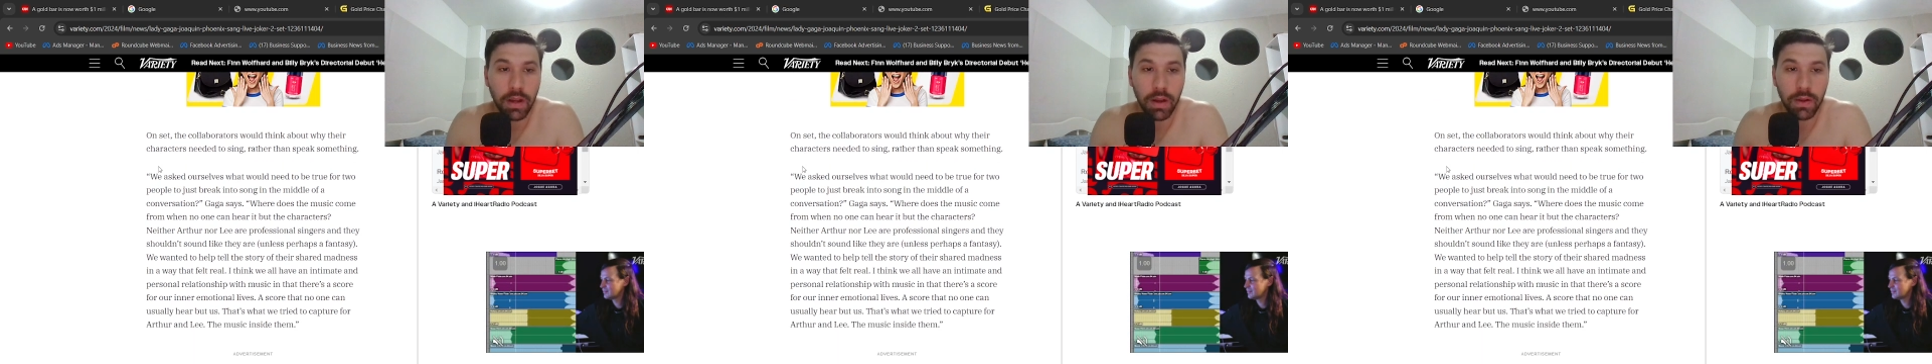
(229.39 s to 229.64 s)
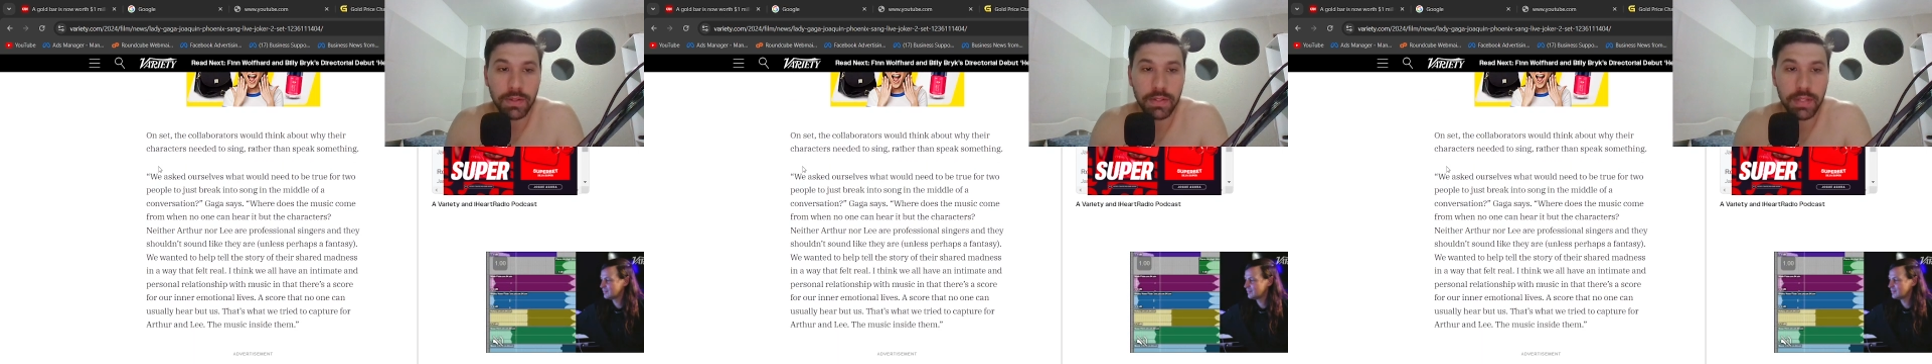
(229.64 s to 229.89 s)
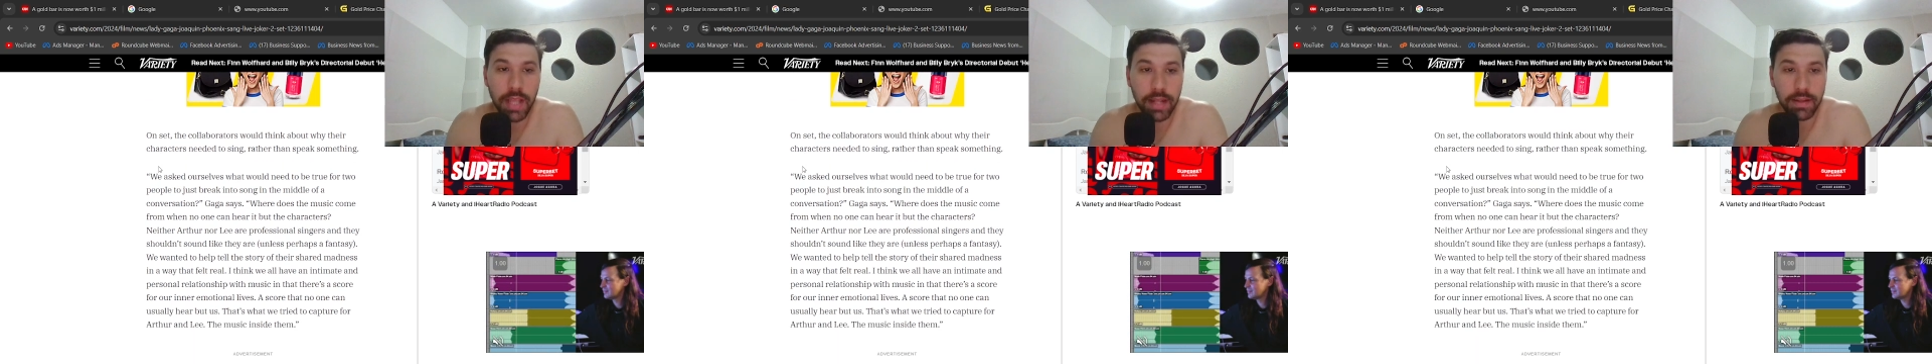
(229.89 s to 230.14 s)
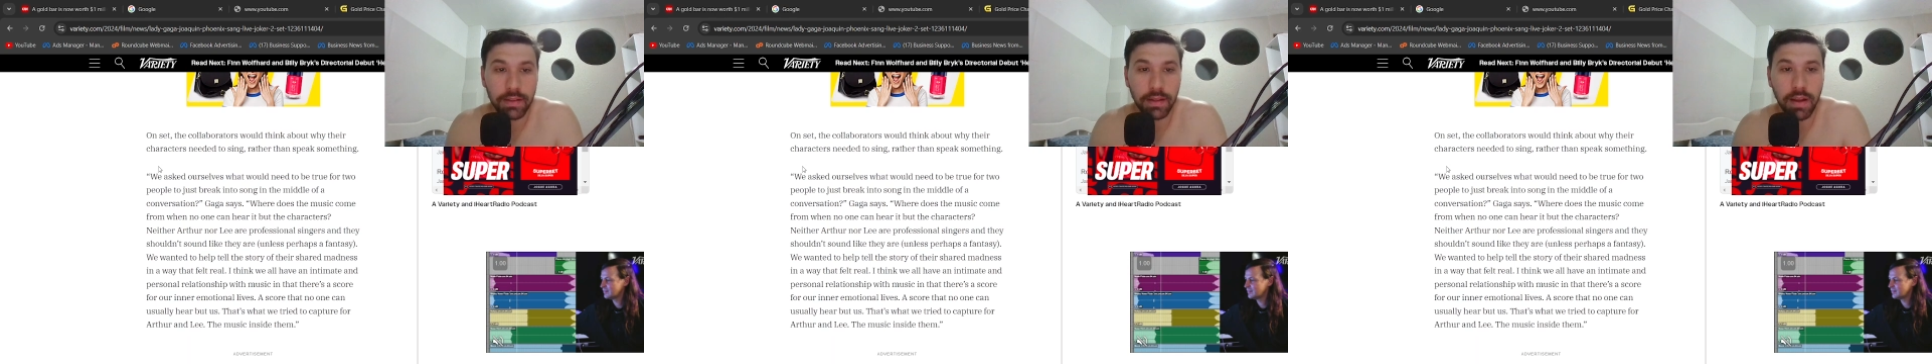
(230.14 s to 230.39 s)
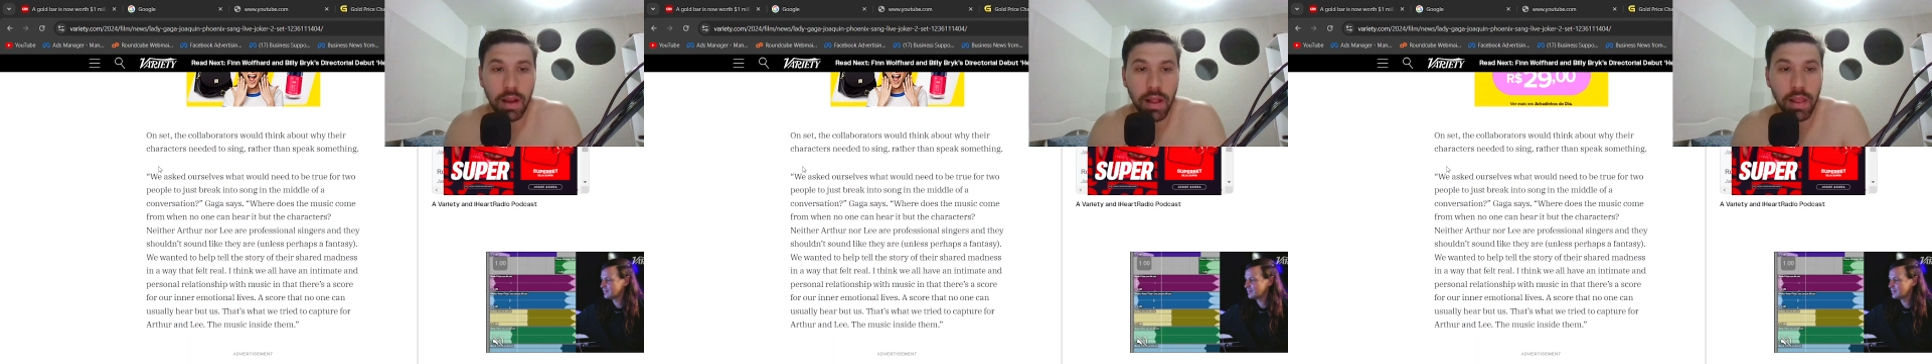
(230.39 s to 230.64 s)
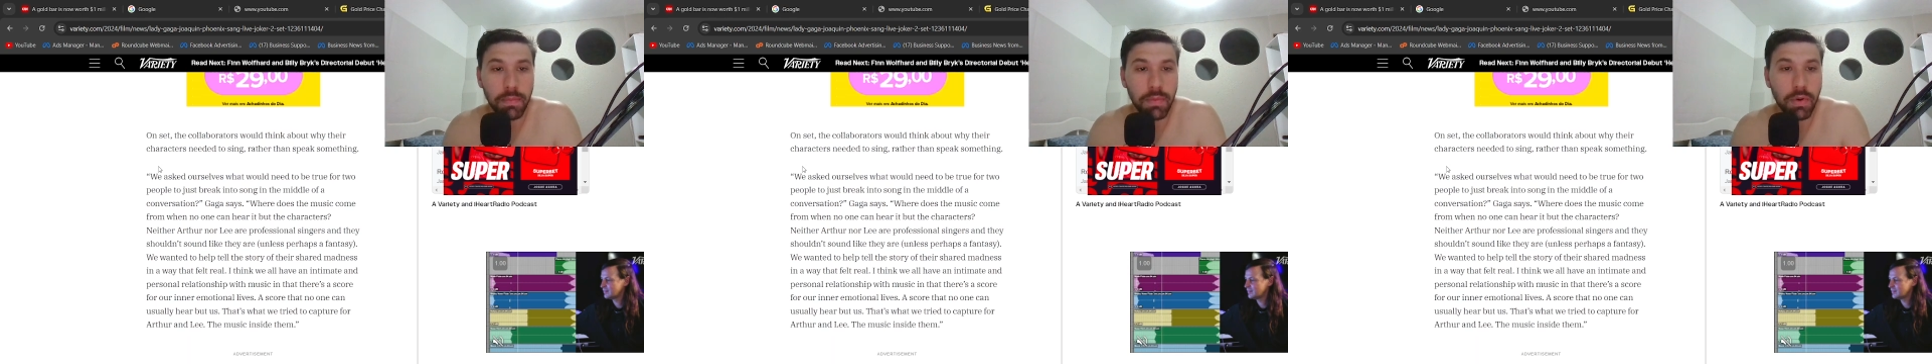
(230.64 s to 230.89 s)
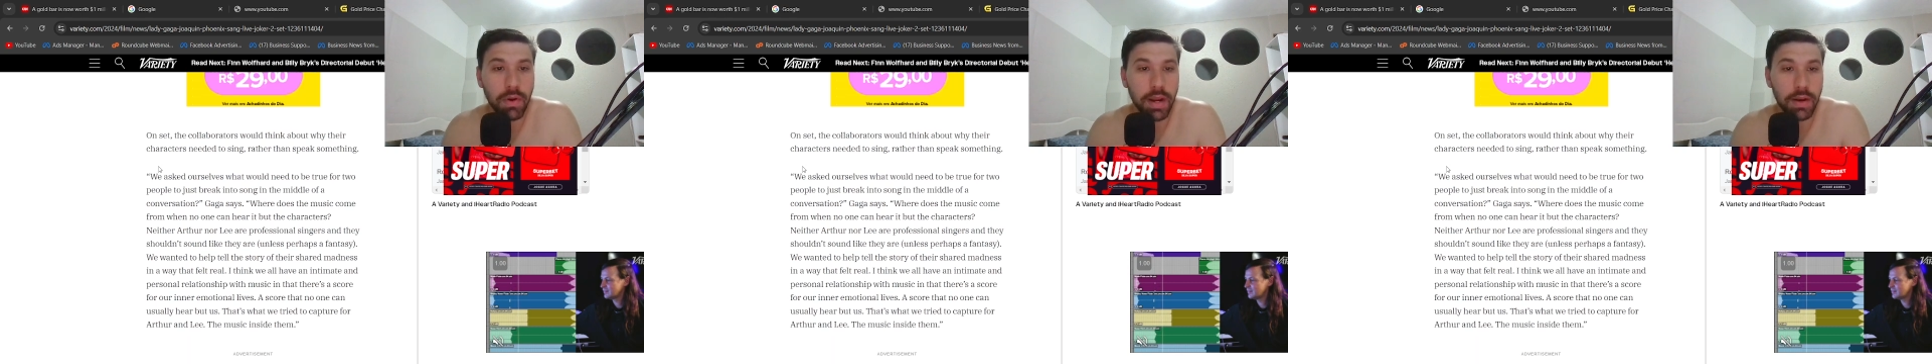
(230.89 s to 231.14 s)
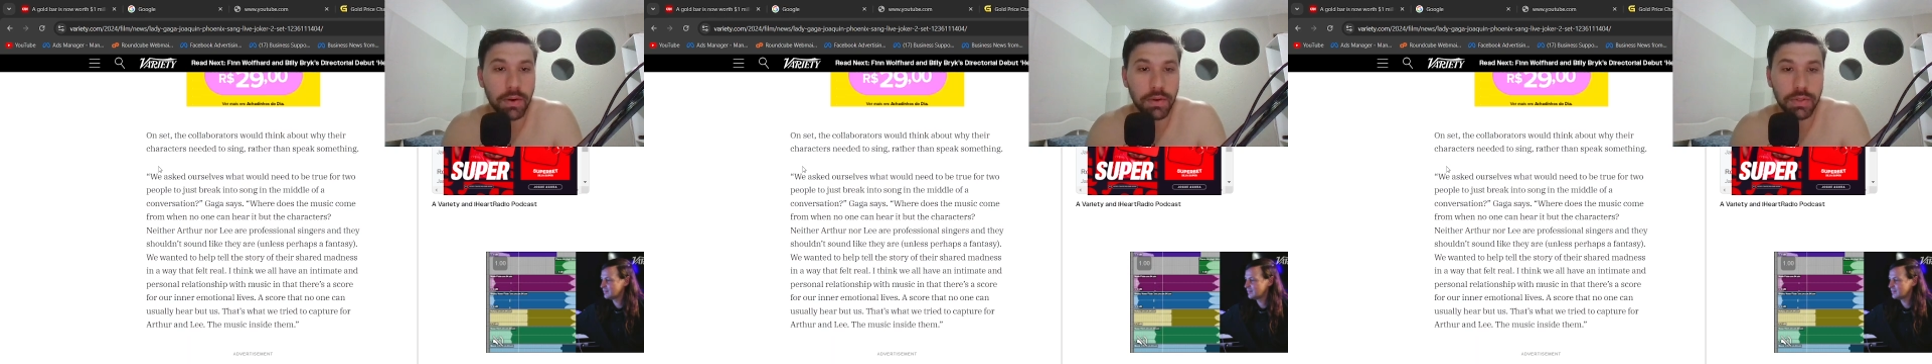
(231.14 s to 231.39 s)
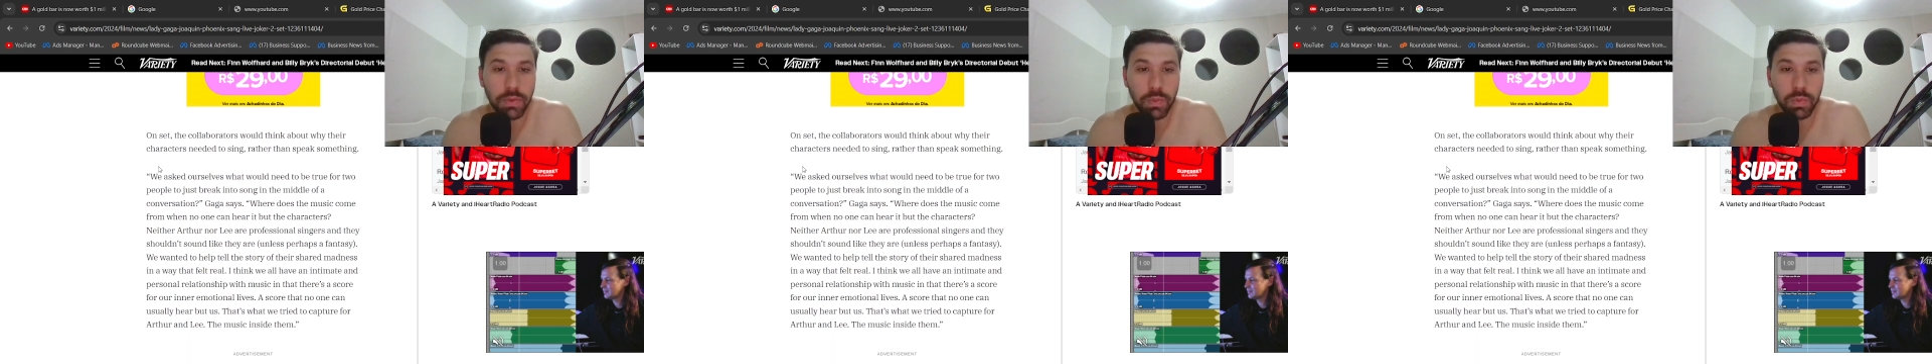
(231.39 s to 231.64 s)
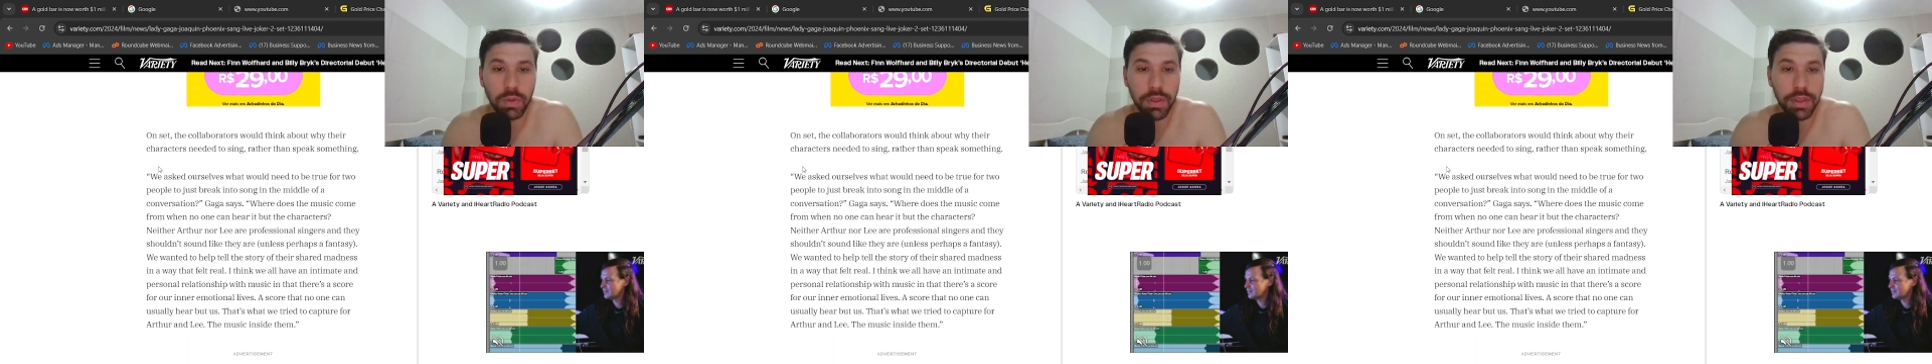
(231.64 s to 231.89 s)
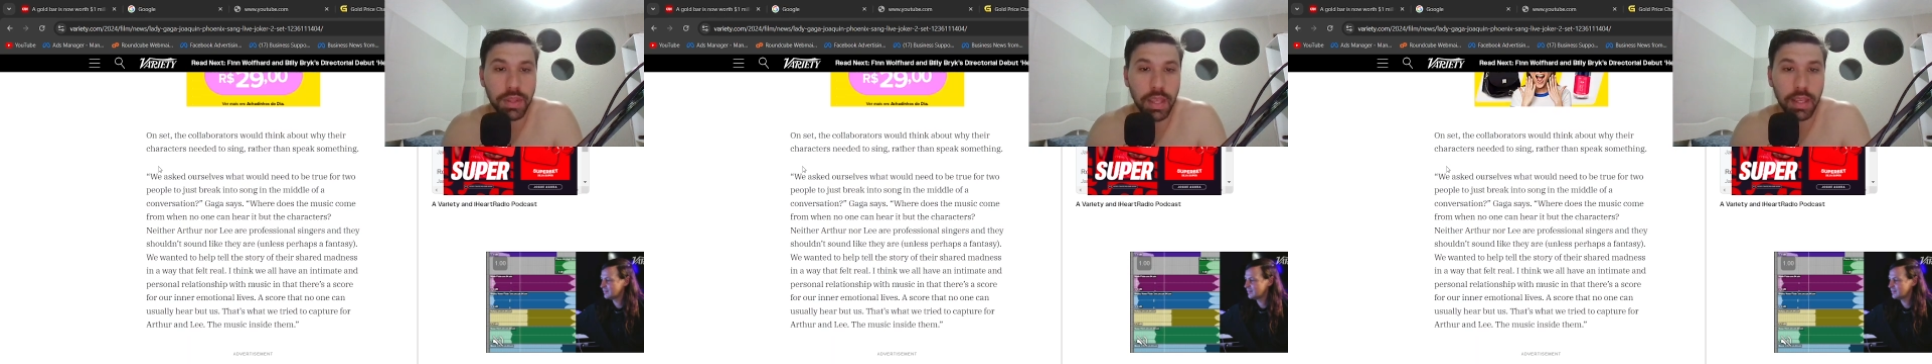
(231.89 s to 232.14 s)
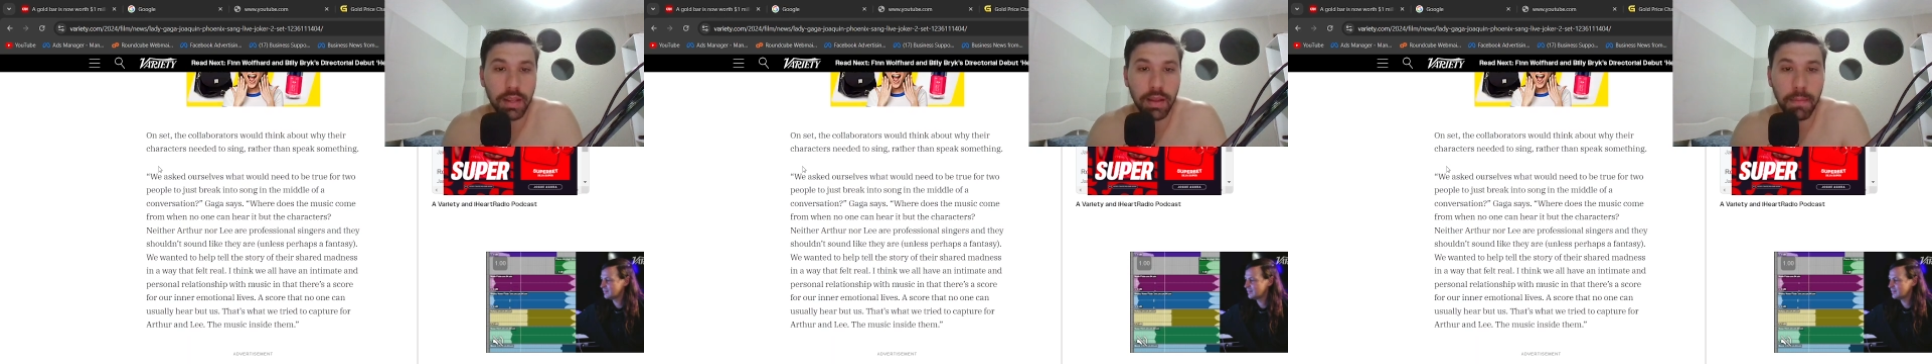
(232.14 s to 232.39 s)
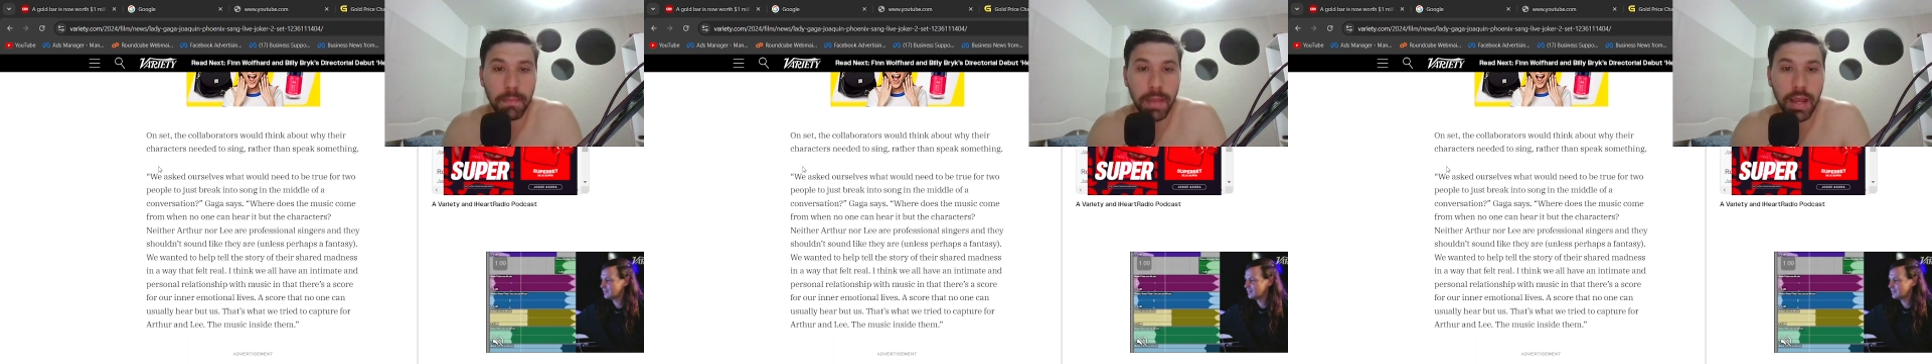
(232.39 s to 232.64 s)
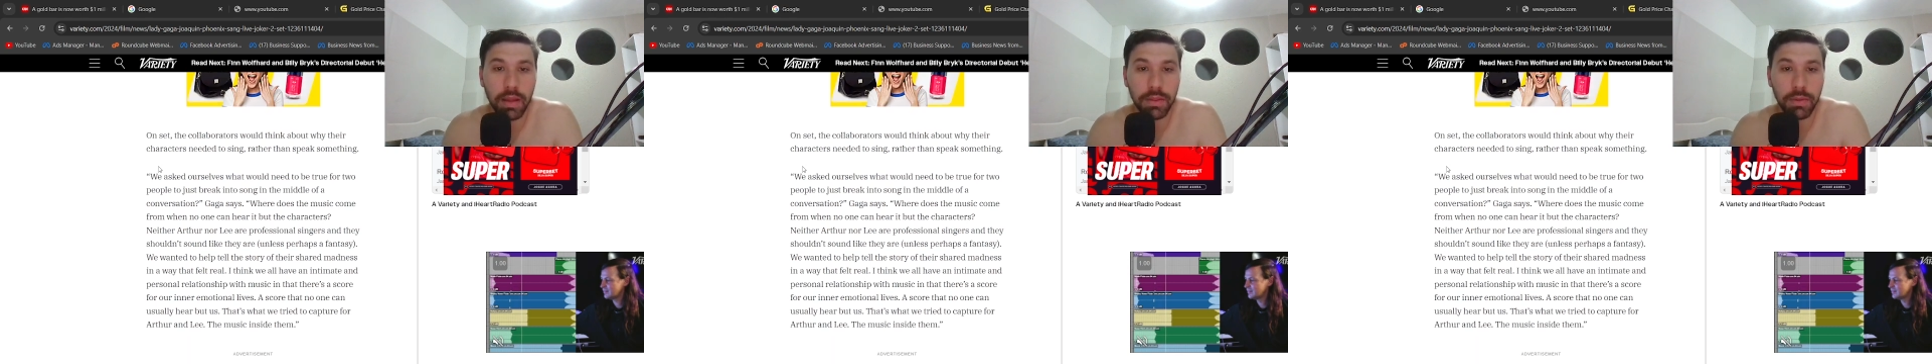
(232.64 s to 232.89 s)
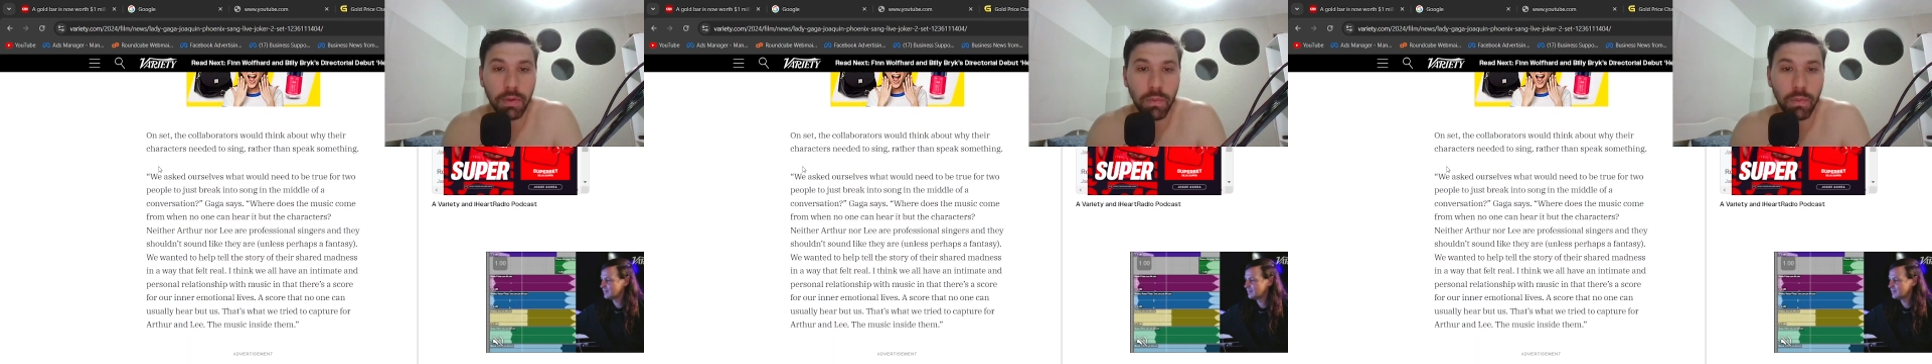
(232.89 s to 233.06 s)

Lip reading: On set, the collaborators would think about